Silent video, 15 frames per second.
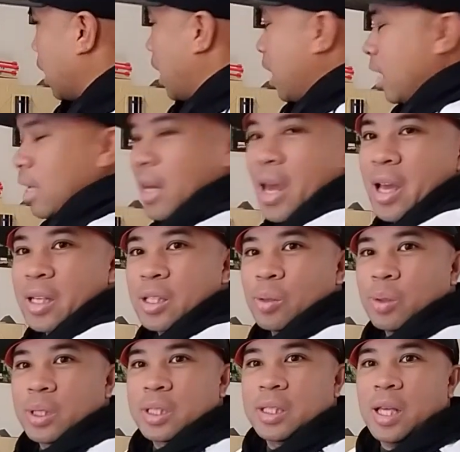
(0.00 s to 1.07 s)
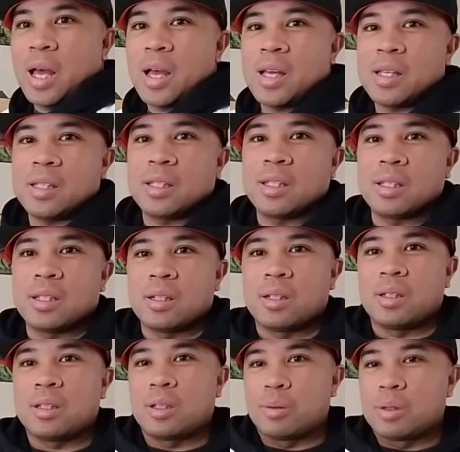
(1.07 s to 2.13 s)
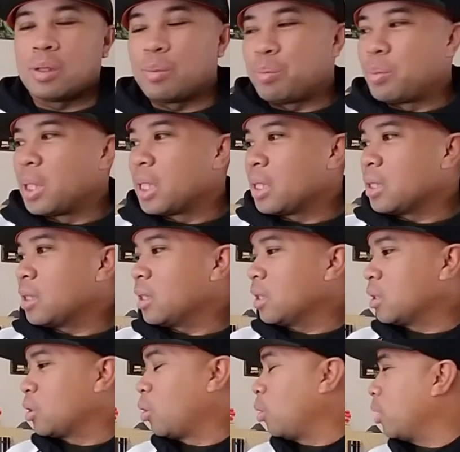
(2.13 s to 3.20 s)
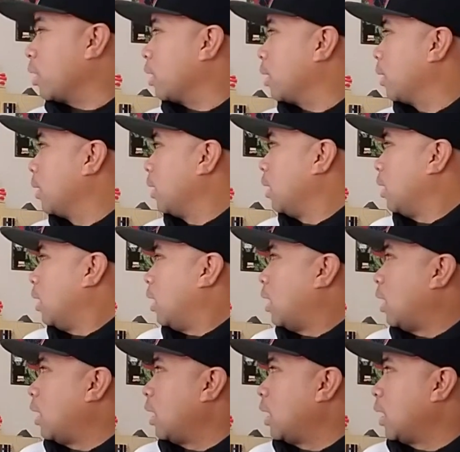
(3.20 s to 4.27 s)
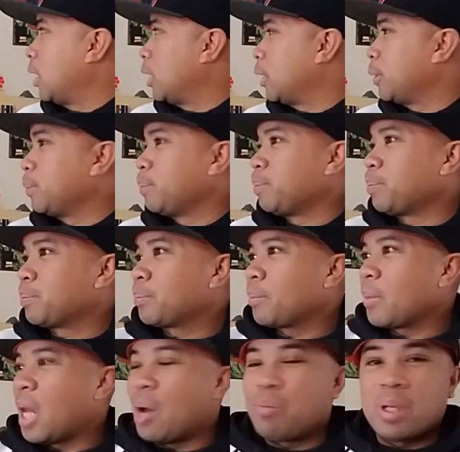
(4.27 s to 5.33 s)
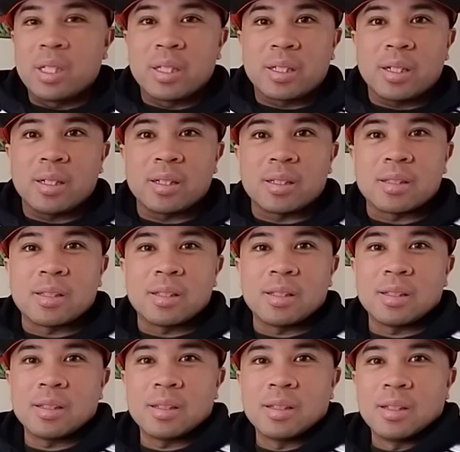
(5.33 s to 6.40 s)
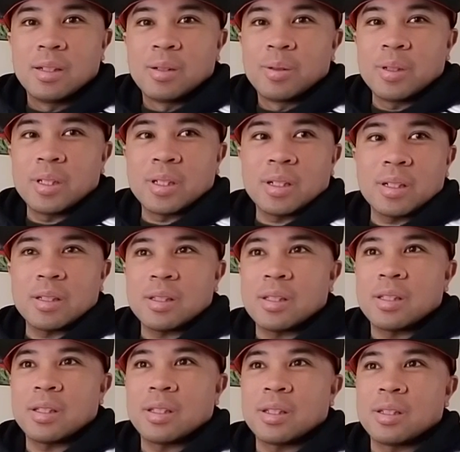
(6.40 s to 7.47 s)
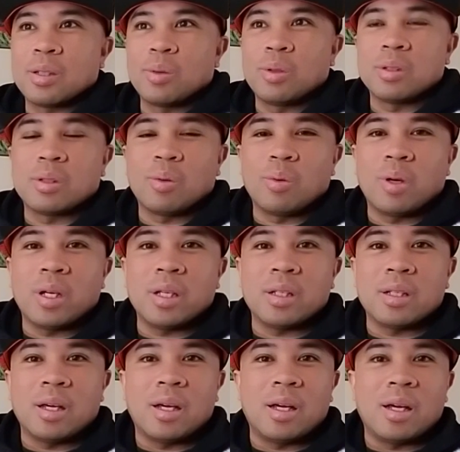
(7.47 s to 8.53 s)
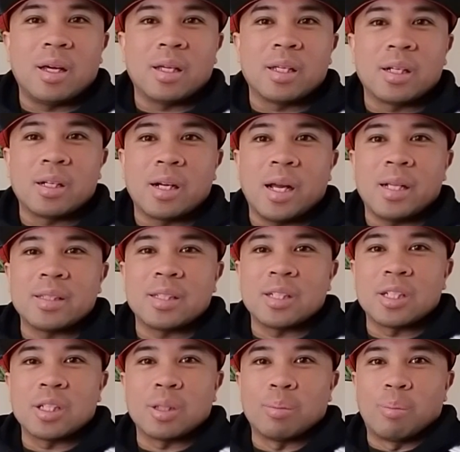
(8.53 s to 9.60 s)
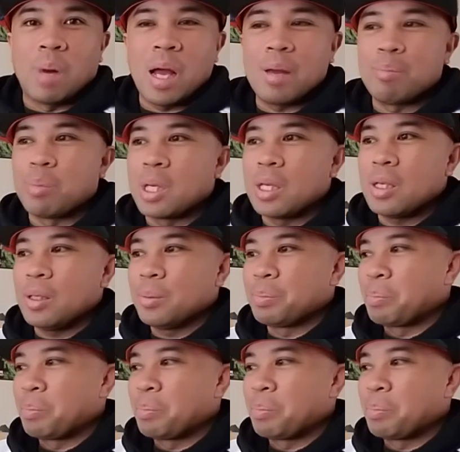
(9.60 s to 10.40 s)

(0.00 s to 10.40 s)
in actual size, your biggest toy. I'm really curious to what your answers might be.